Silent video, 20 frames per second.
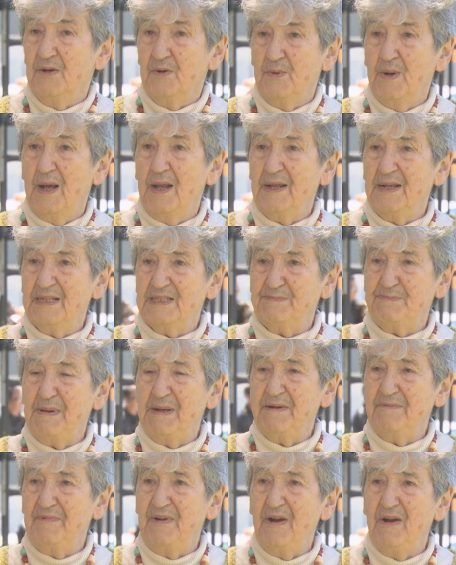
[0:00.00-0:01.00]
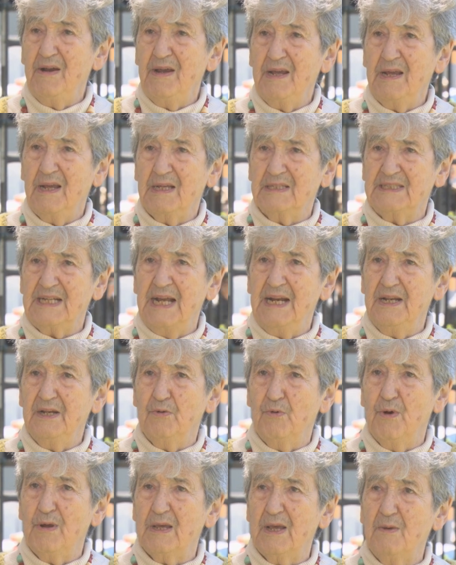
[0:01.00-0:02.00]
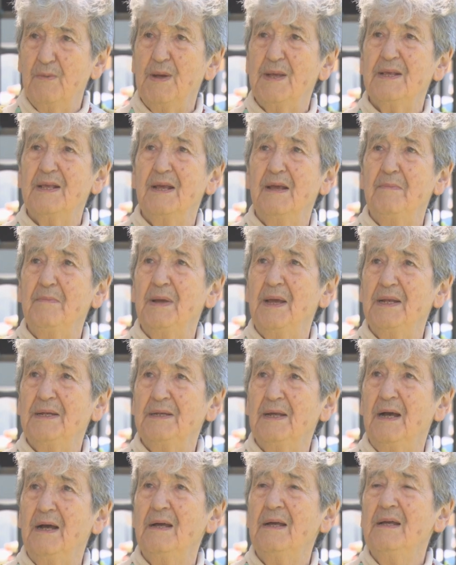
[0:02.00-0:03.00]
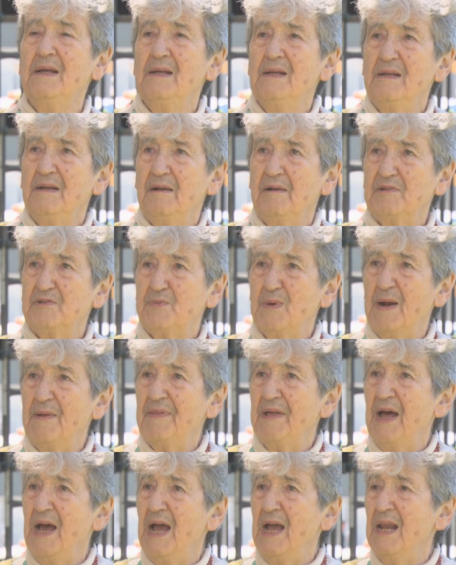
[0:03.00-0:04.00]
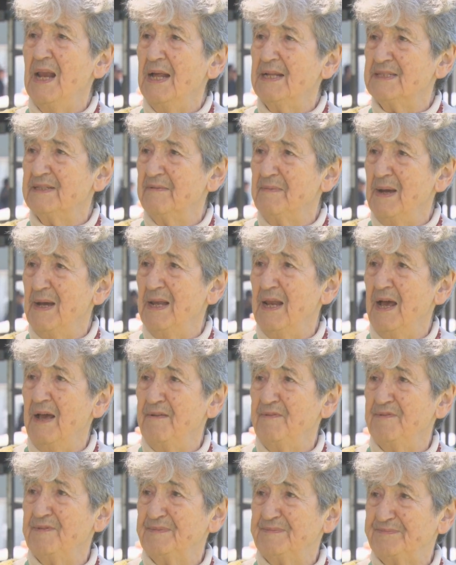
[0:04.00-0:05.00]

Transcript: Well, it's been very exciting working with him, and uh, it's one of the highlights of my life.